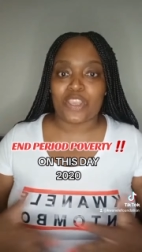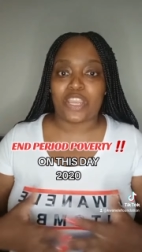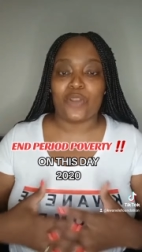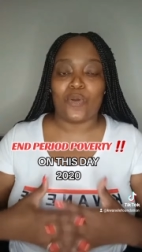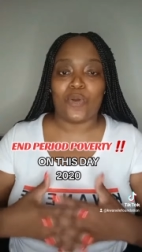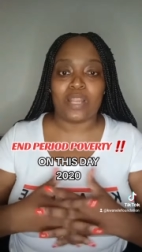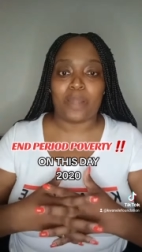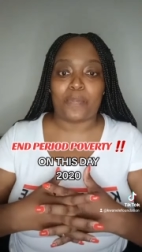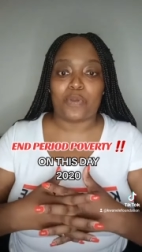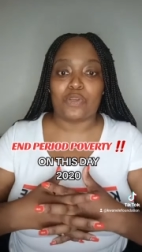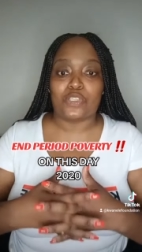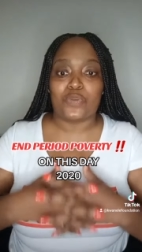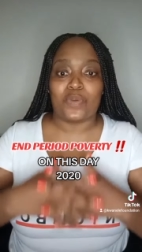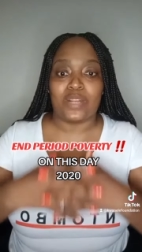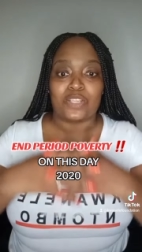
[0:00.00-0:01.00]
You can order
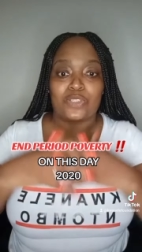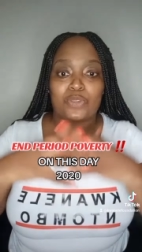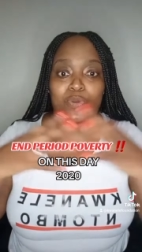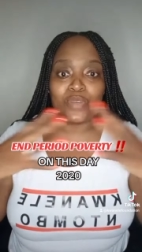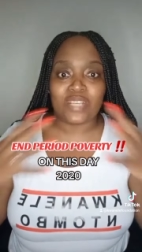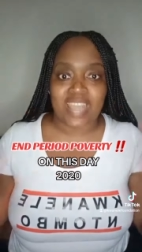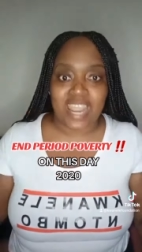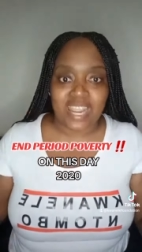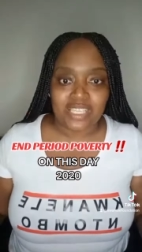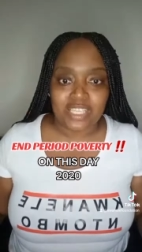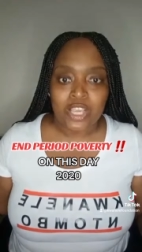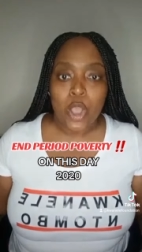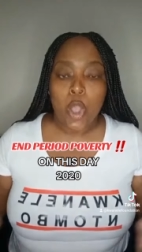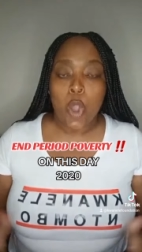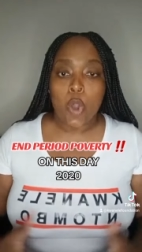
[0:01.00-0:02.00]
because you want to donate